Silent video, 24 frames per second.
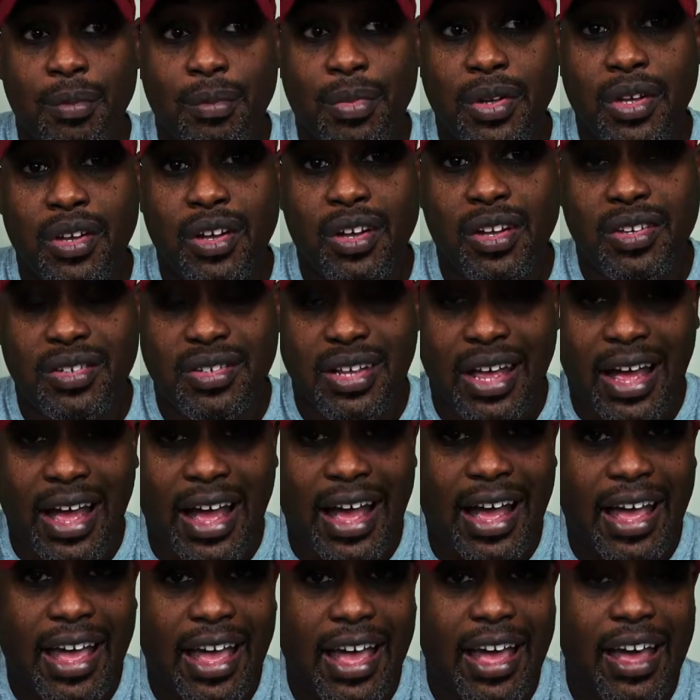Because
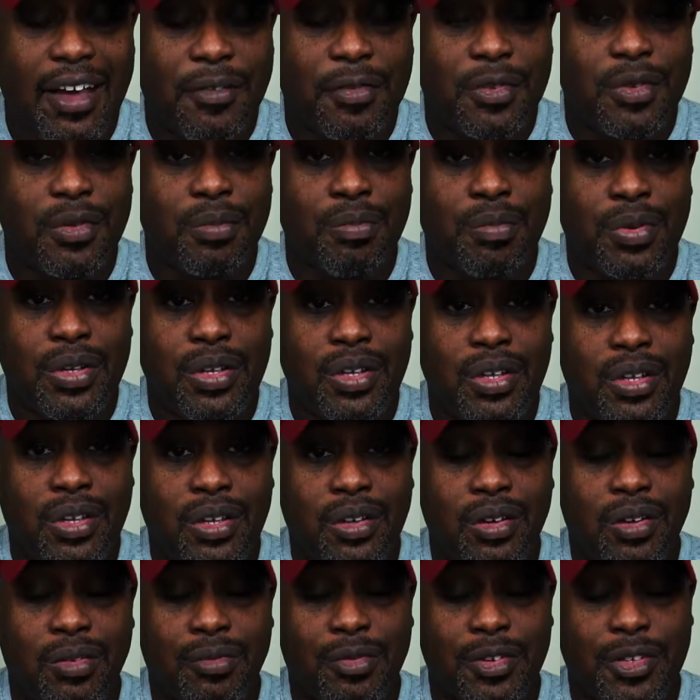I have to
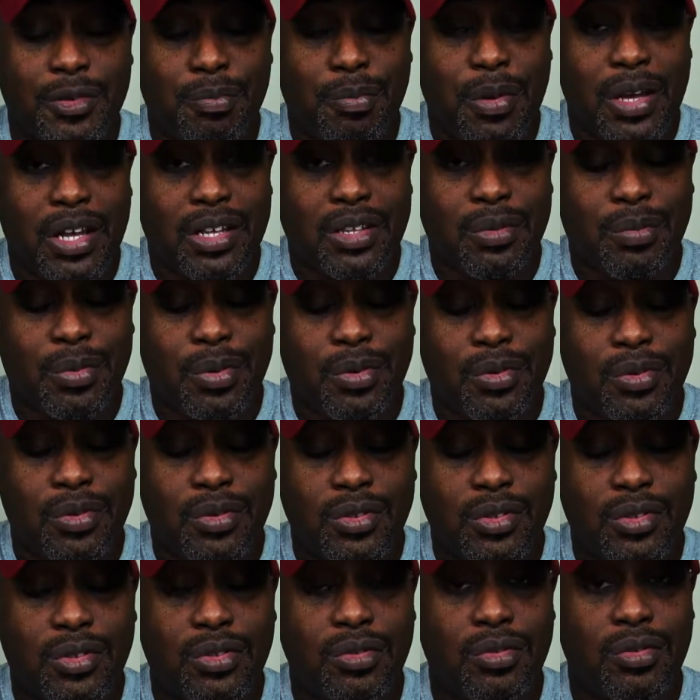be
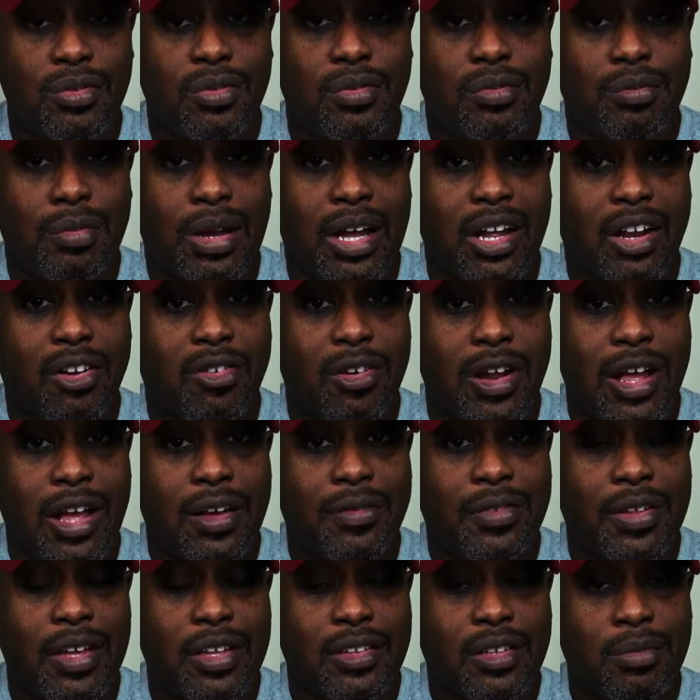respectable to my
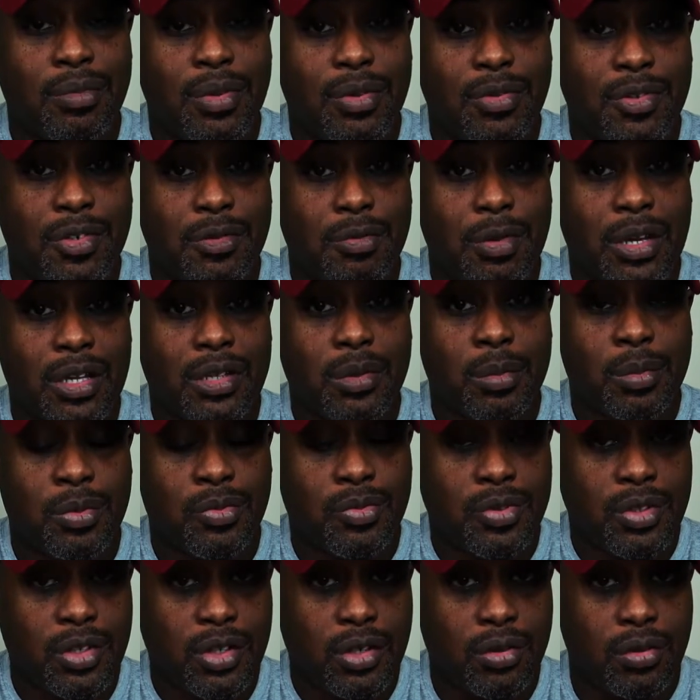craft. I have to be
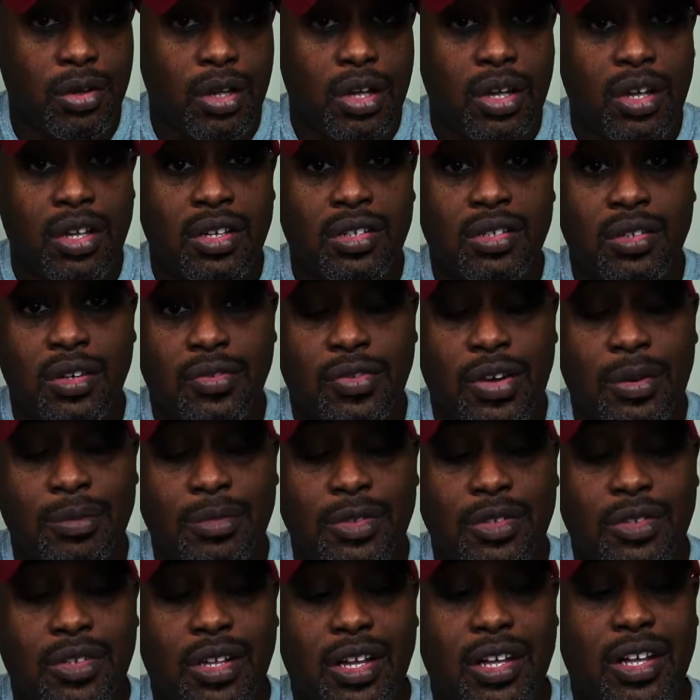respectable to you. So if I'm
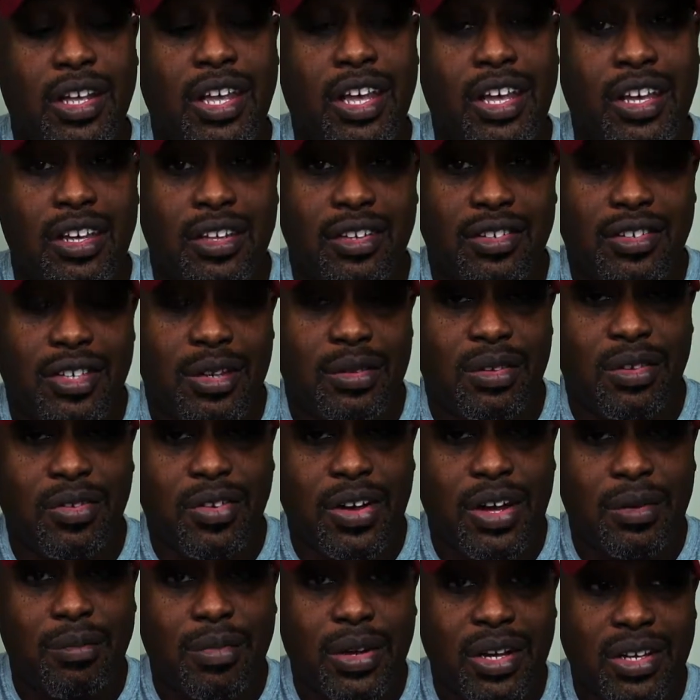just like, hey,
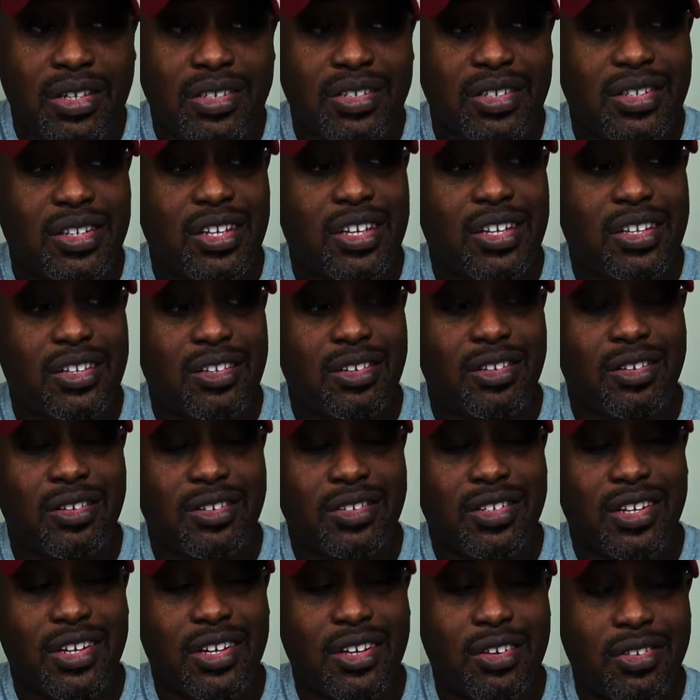$75, and then,
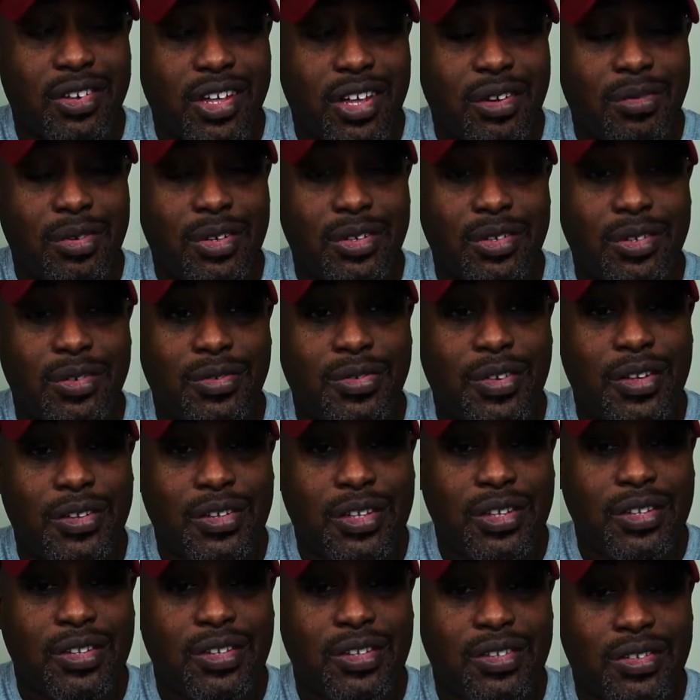it's like, okay, we'll do
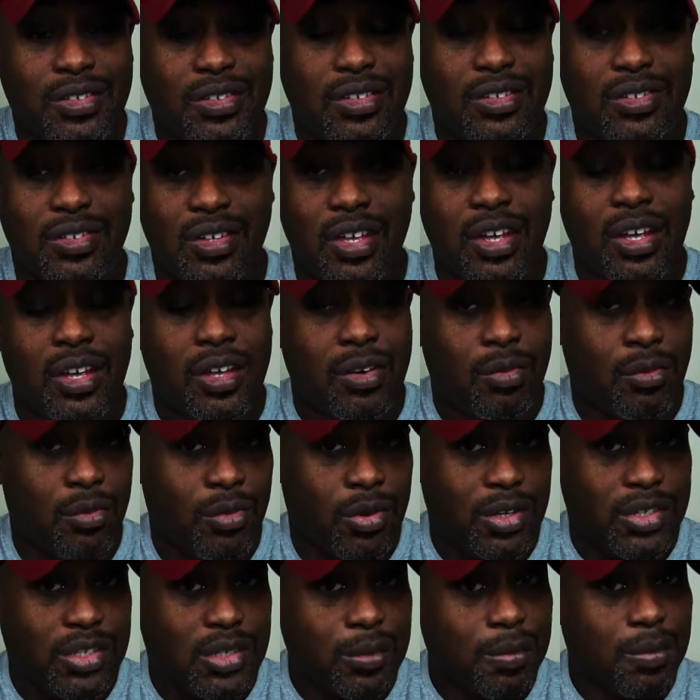50, this.
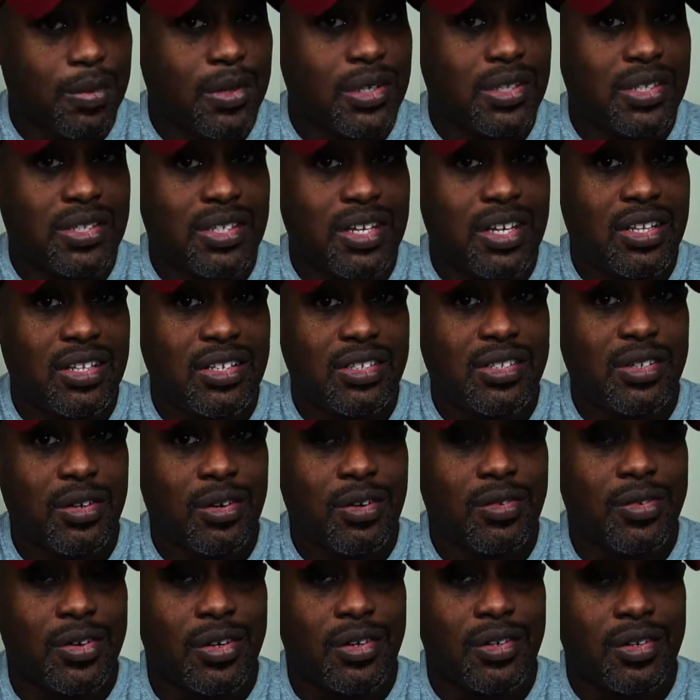Once the pre-sale is
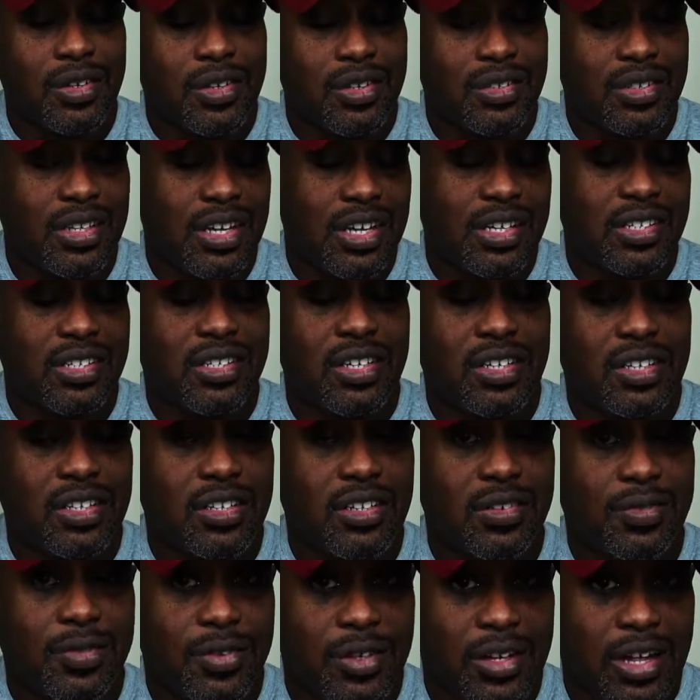over, because I
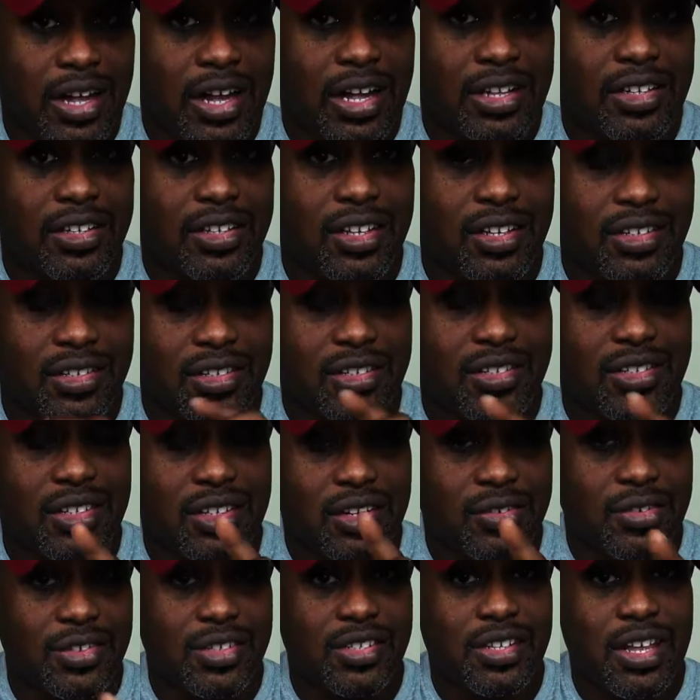extended it for the holidays, because I
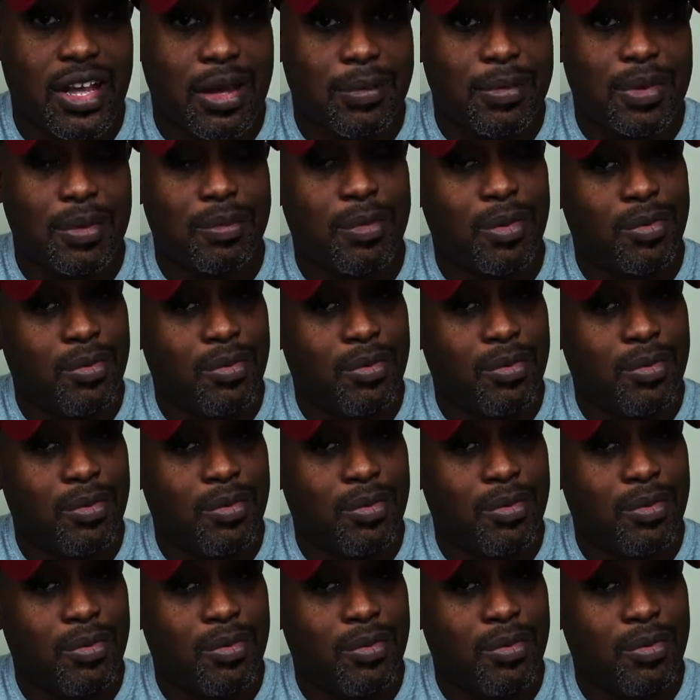never stopped it.